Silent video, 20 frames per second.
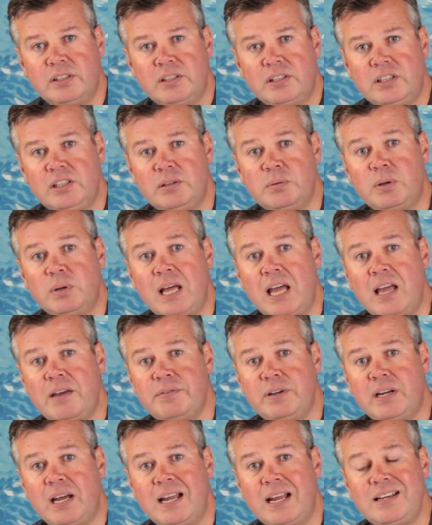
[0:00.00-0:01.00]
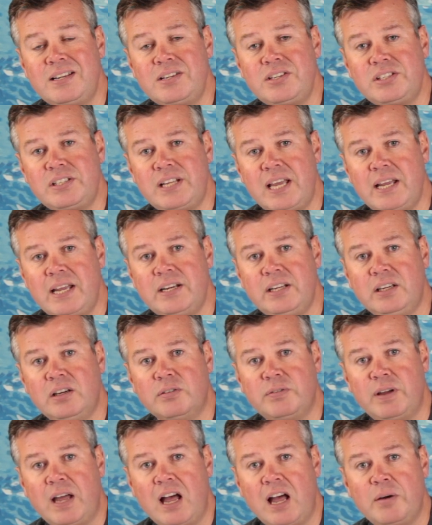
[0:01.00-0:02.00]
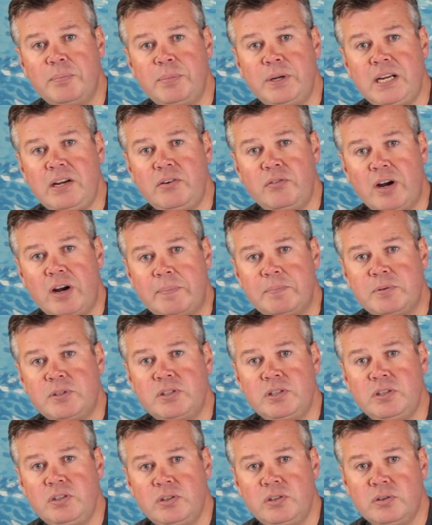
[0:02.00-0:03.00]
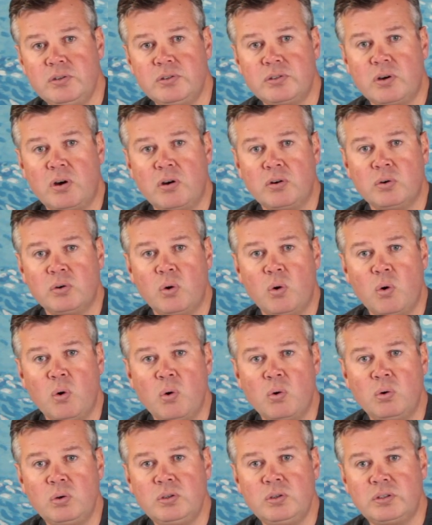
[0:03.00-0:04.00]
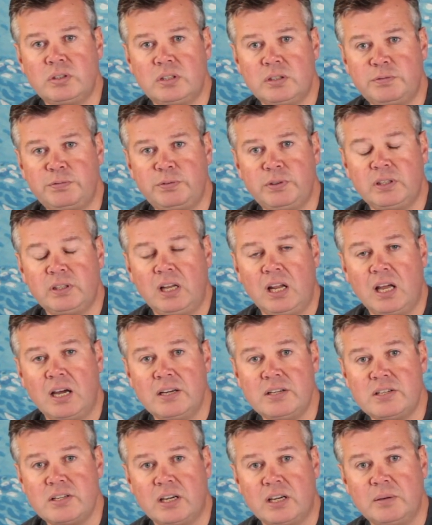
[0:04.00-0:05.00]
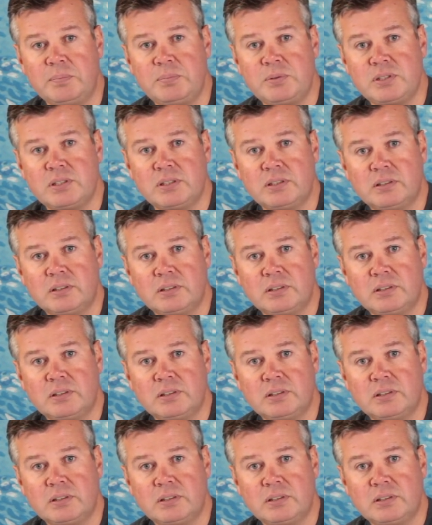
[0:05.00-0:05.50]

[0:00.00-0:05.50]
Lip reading: you will have an understanding of how many wraps to use on all your different line types.